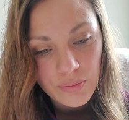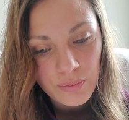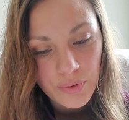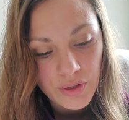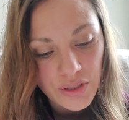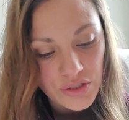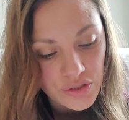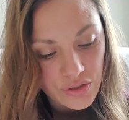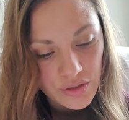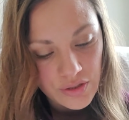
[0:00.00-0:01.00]

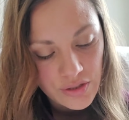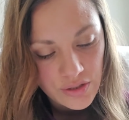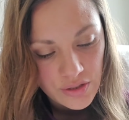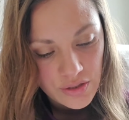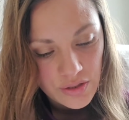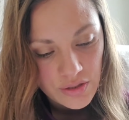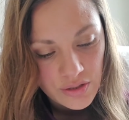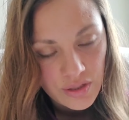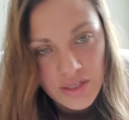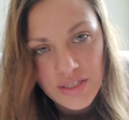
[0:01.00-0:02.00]
push
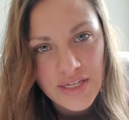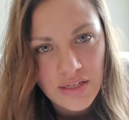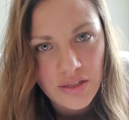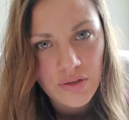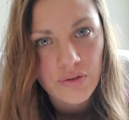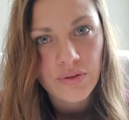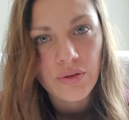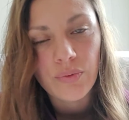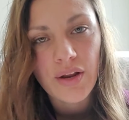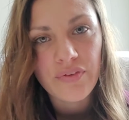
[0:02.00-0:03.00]
continue,
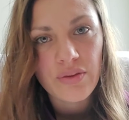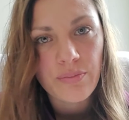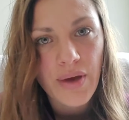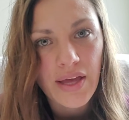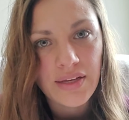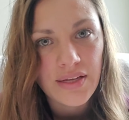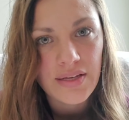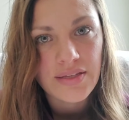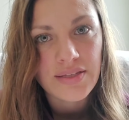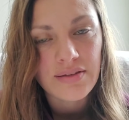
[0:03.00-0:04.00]
or whatever the button
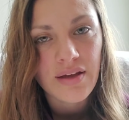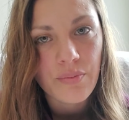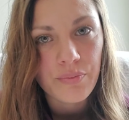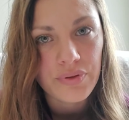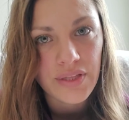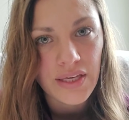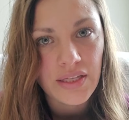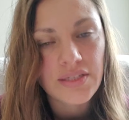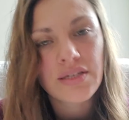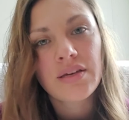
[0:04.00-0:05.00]
is,
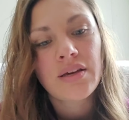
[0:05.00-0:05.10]
complete,